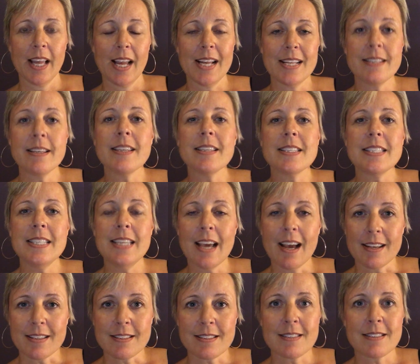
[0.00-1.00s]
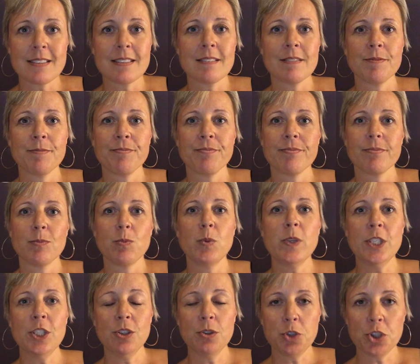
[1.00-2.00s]
And yes,
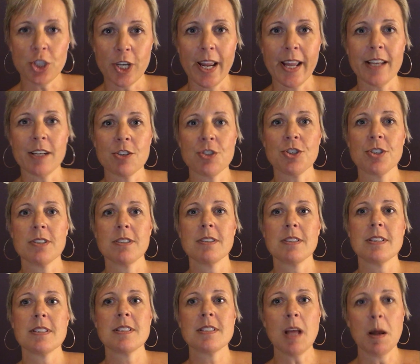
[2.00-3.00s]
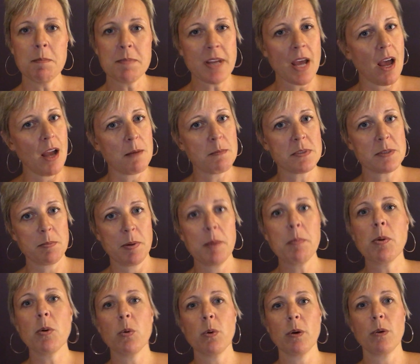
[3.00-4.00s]
when you change, sometimes
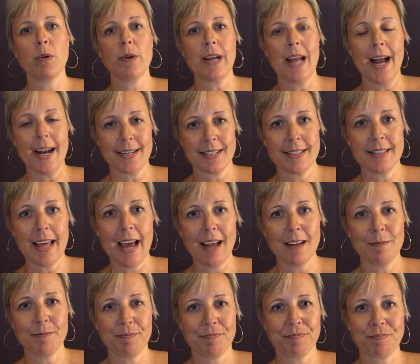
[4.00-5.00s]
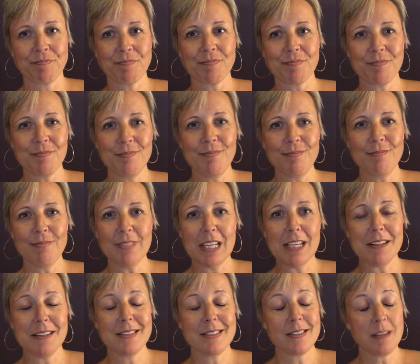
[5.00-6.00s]
people will react to that.
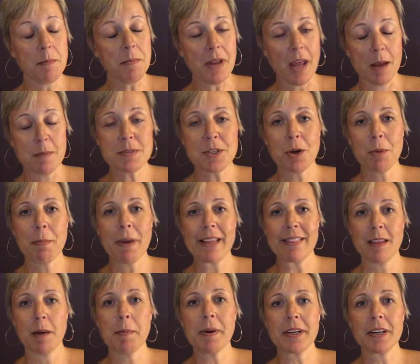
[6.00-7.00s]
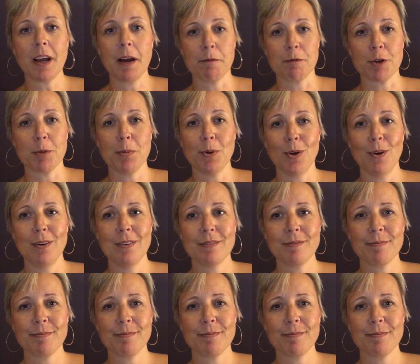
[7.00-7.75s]
Sometimes it'll make them uncomfortable.